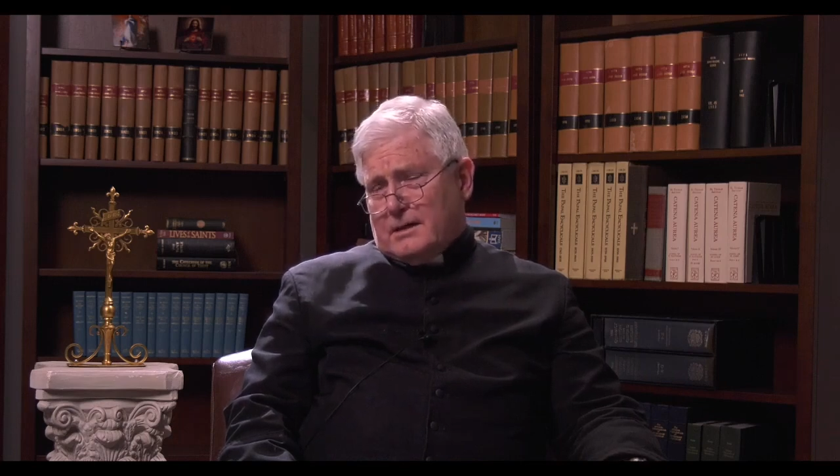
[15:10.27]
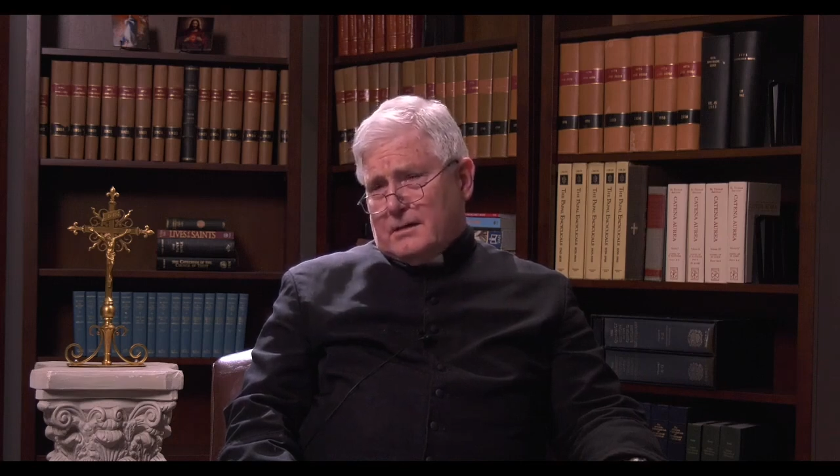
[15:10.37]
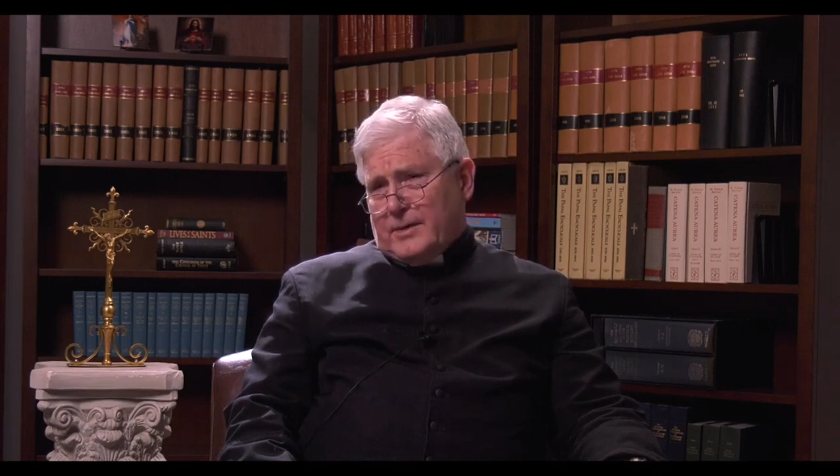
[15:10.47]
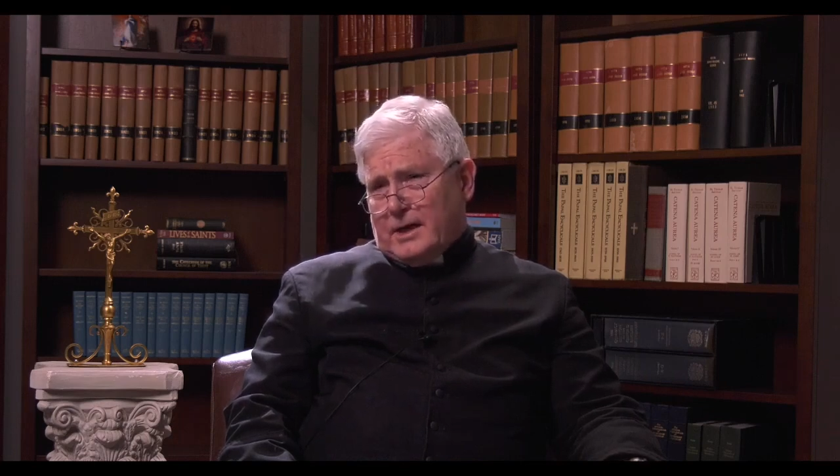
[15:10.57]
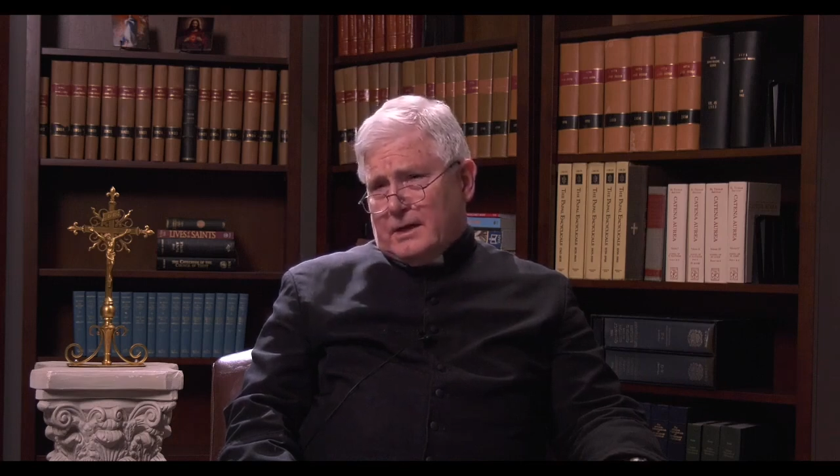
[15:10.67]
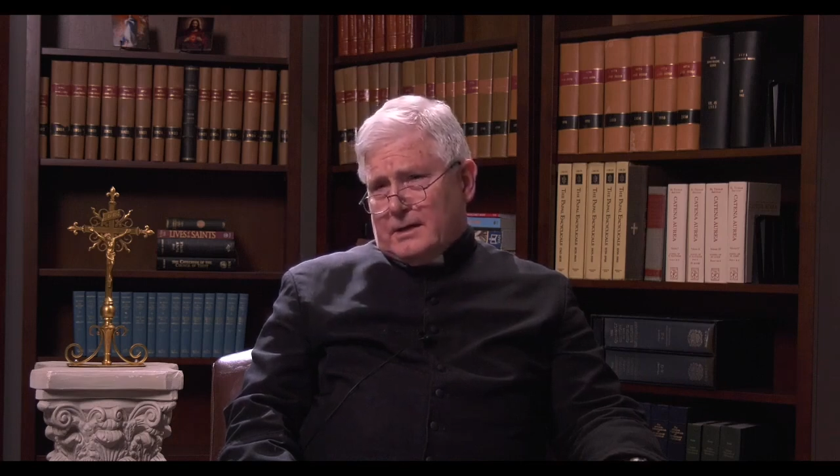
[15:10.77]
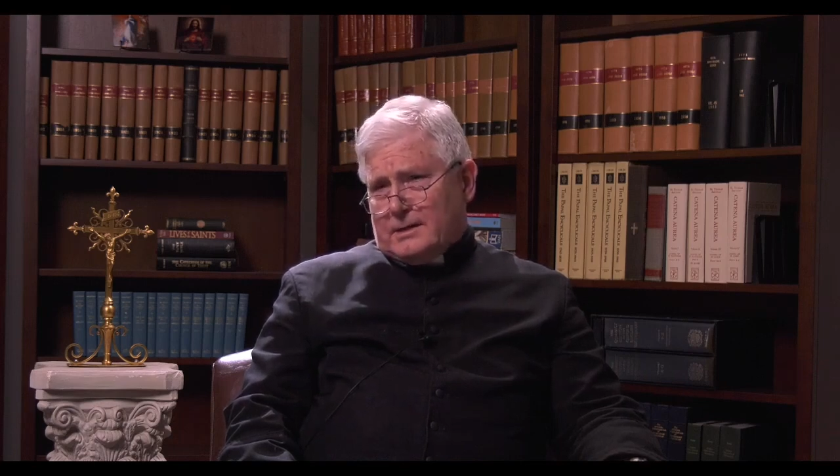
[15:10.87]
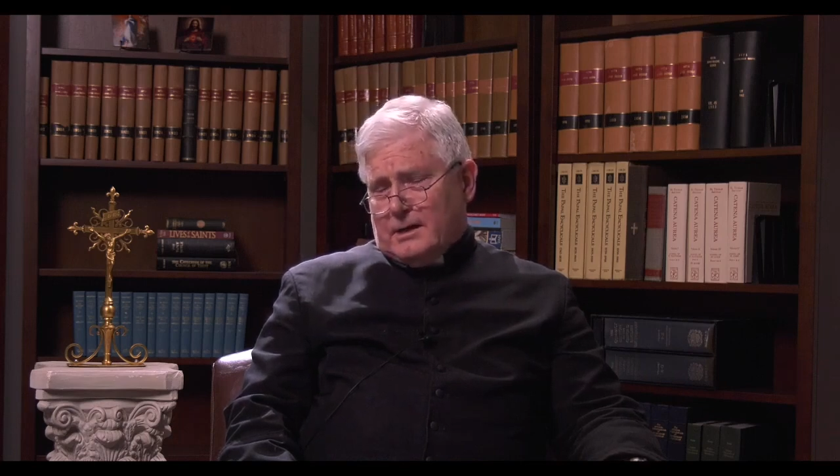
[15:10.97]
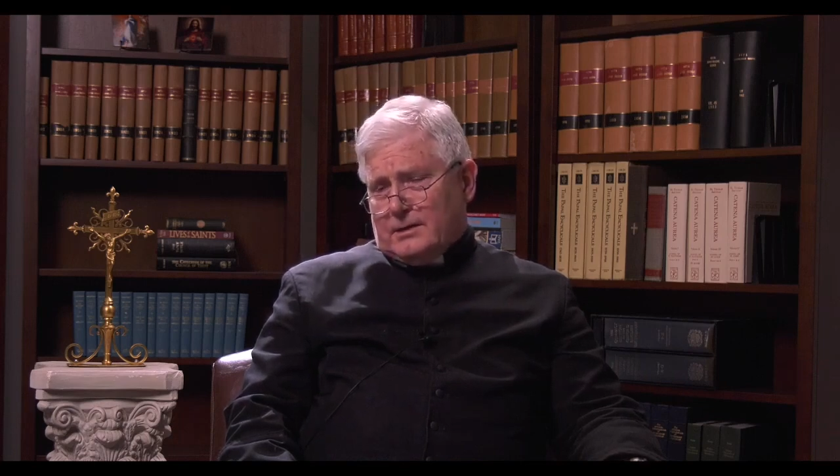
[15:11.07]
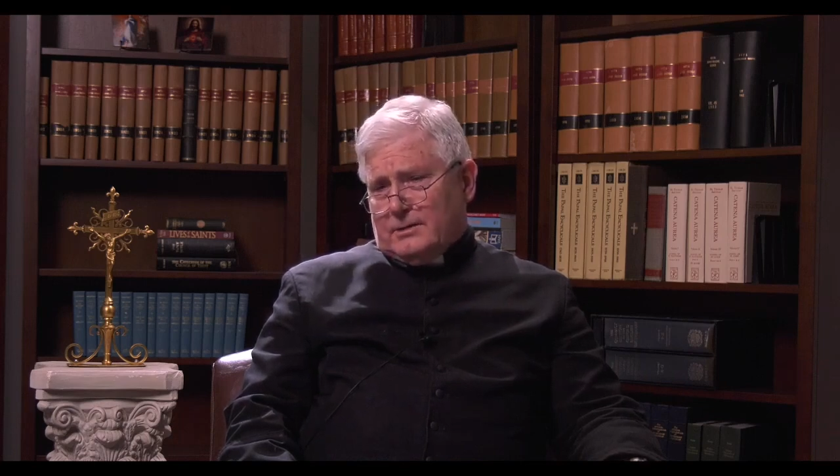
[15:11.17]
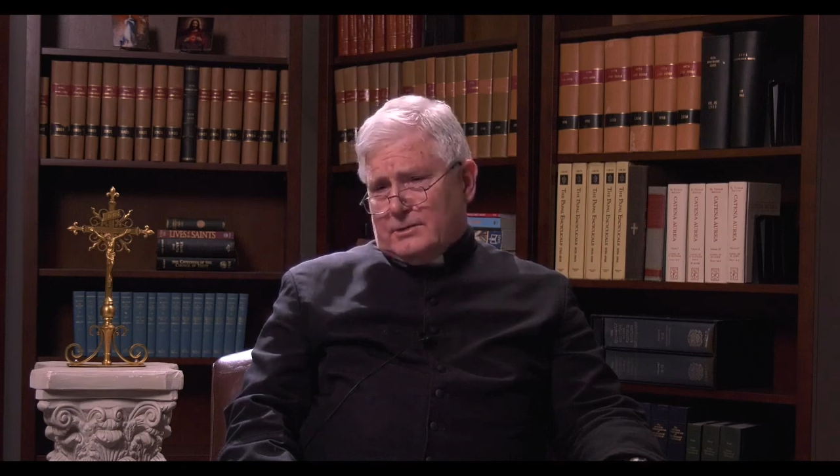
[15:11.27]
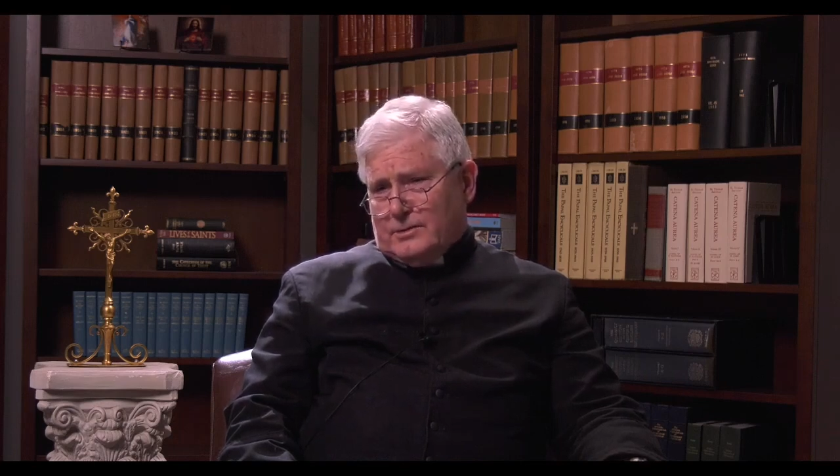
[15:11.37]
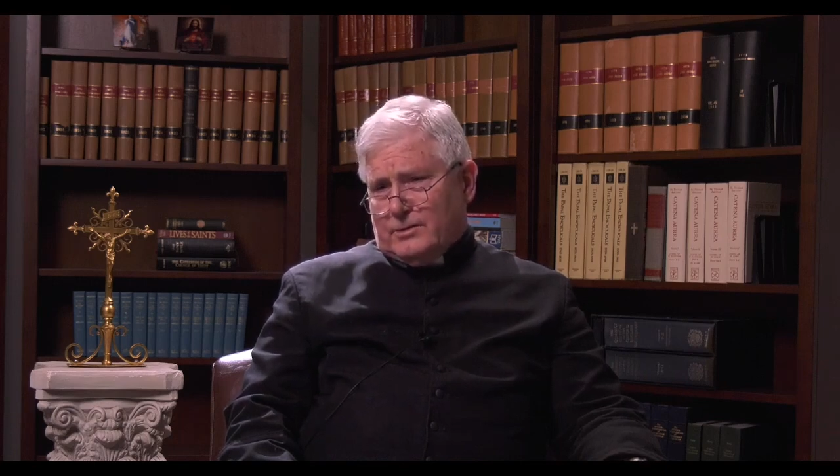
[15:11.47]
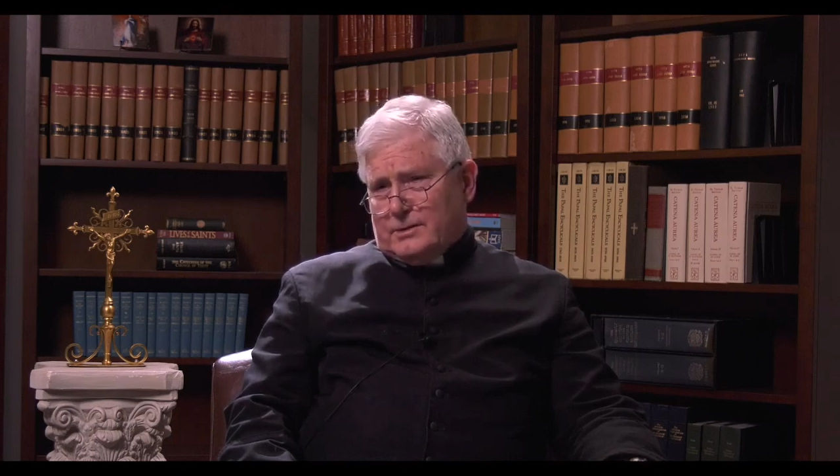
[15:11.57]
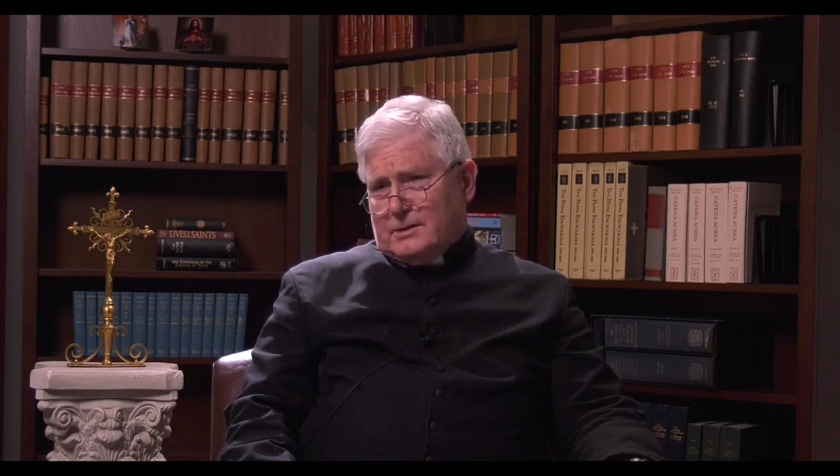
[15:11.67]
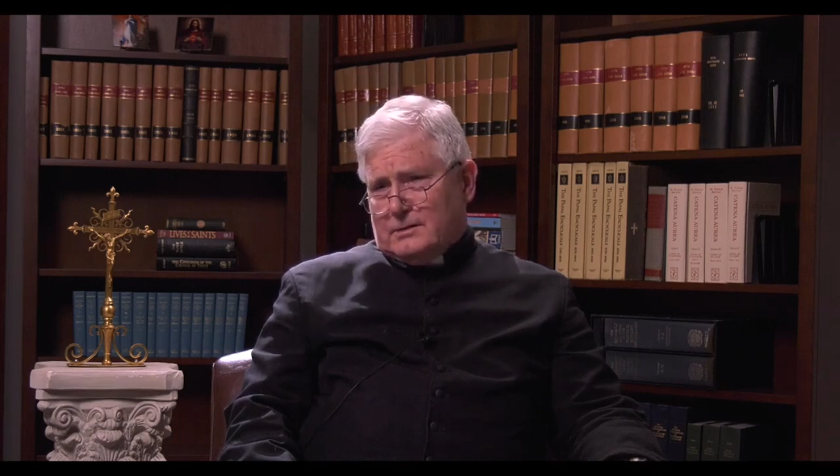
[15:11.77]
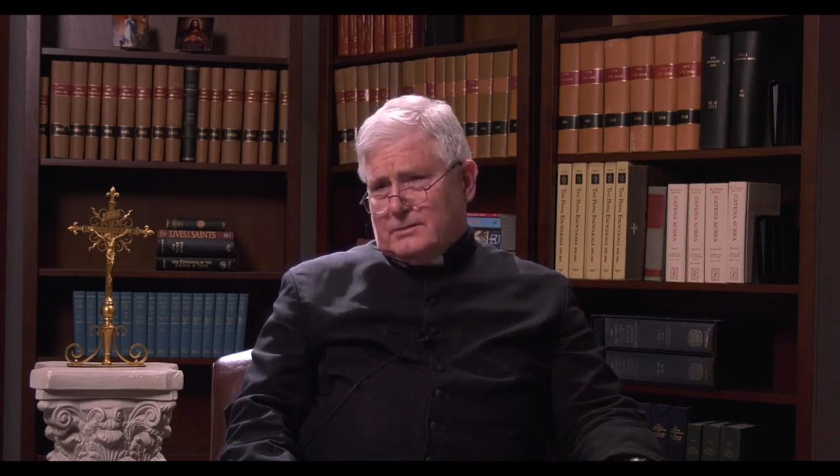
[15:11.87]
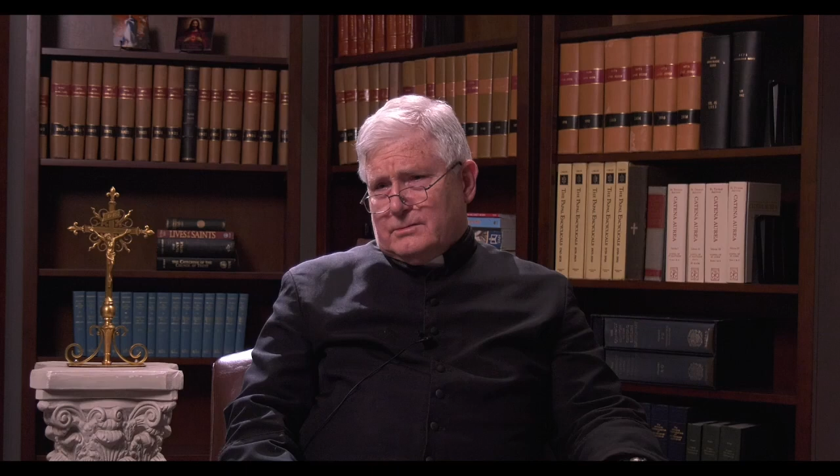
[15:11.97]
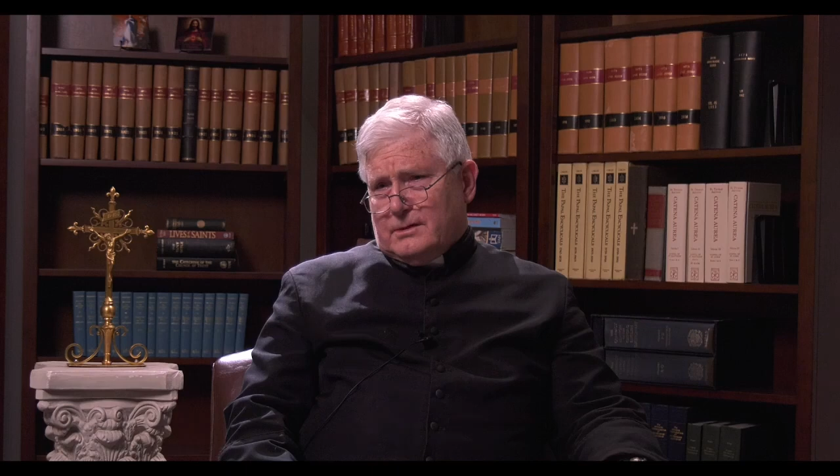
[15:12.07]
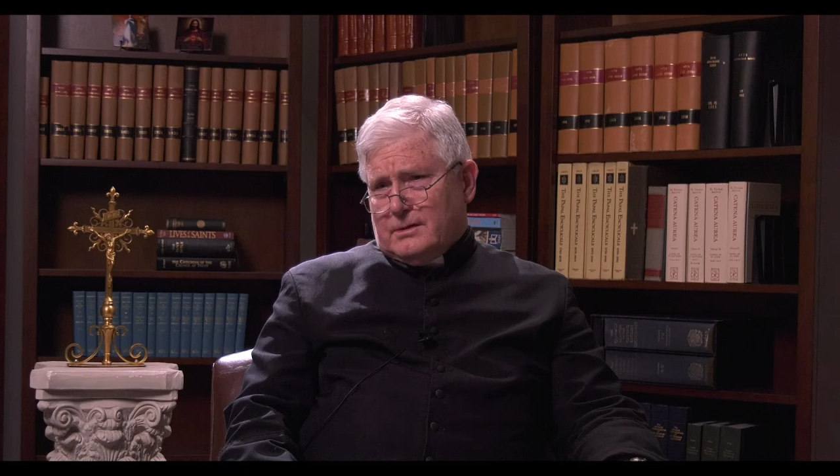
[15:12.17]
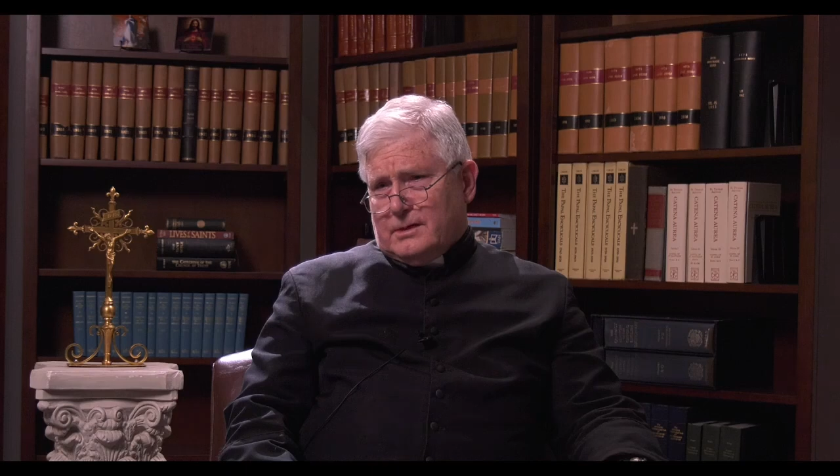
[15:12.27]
a man like Cardinal Dolan to do